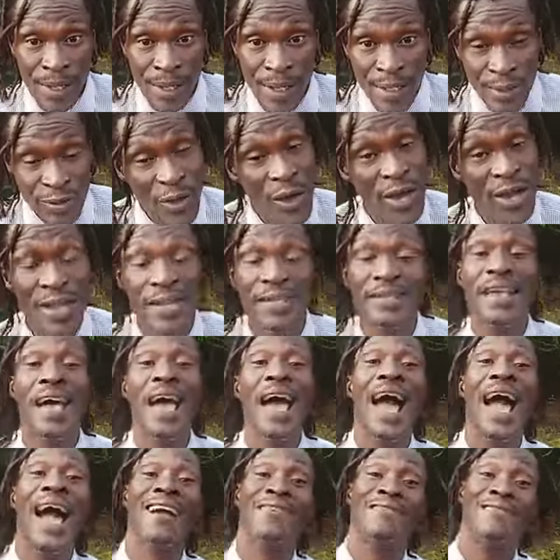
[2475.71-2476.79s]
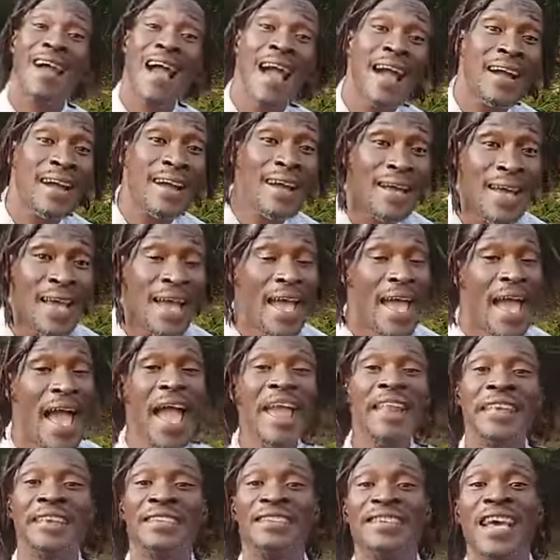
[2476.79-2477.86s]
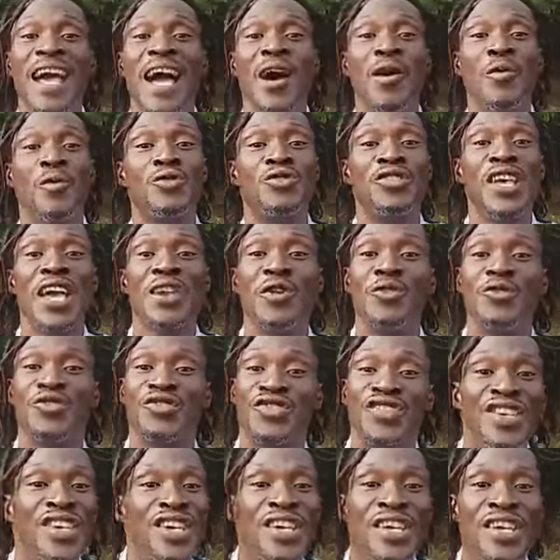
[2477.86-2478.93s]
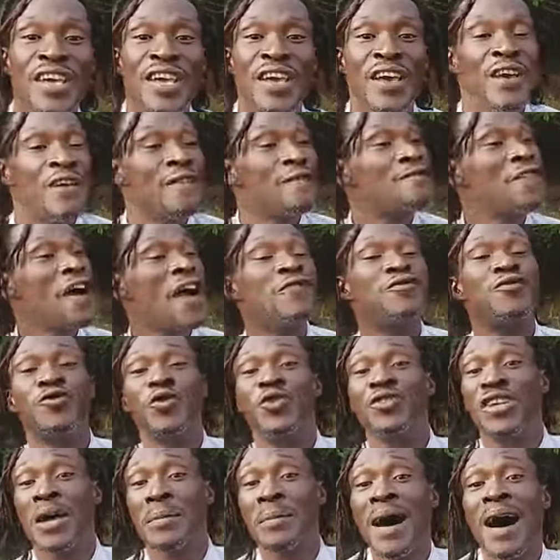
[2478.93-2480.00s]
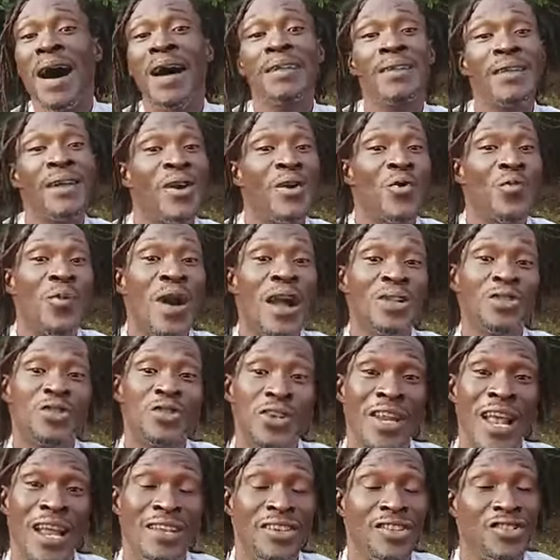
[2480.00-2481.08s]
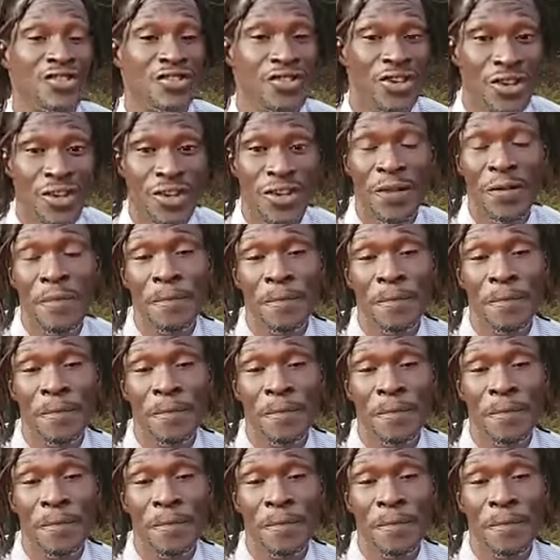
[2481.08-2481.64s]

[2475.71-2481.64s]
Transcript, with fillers: So inside Iraq, and inside Usa you see five soldier man, one journalist study.